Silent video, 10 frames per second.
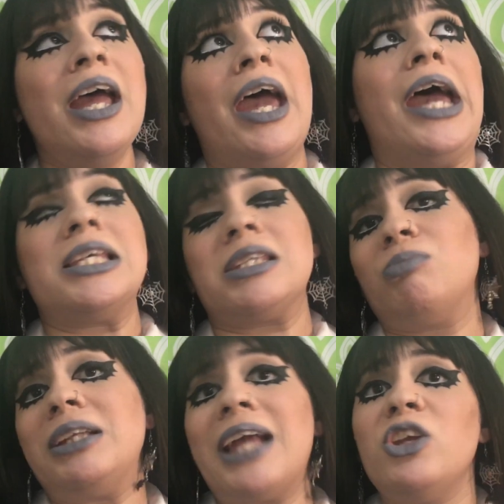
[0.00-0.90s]
and
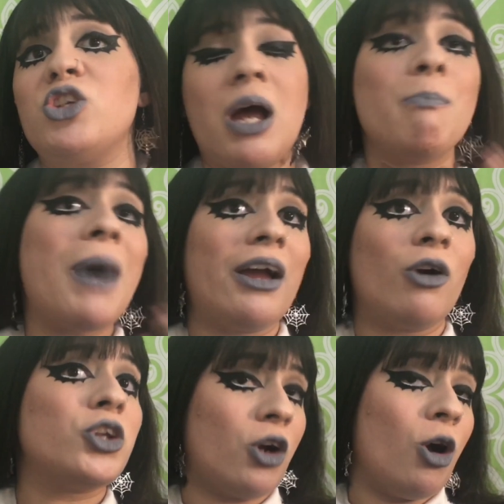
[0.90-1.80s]
something that you should not buy
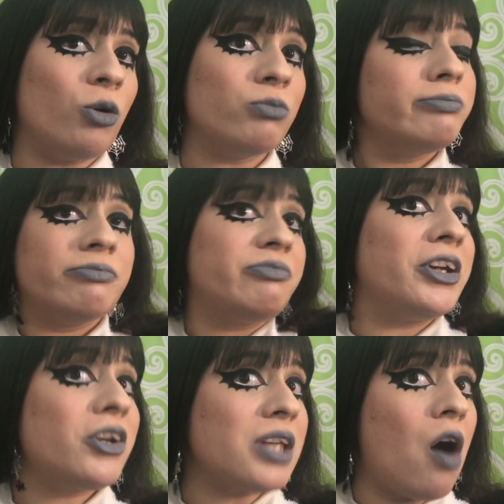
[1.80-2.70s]
on your own for
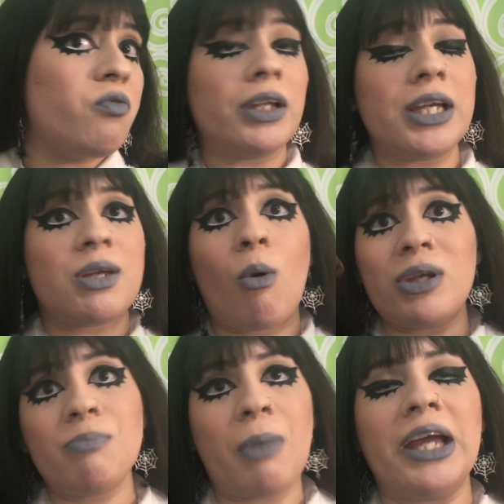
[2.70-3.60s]
yourself unless someone
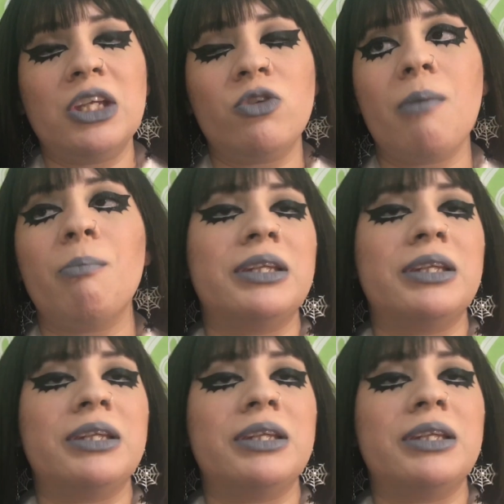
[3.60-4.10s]
wants to buy you them.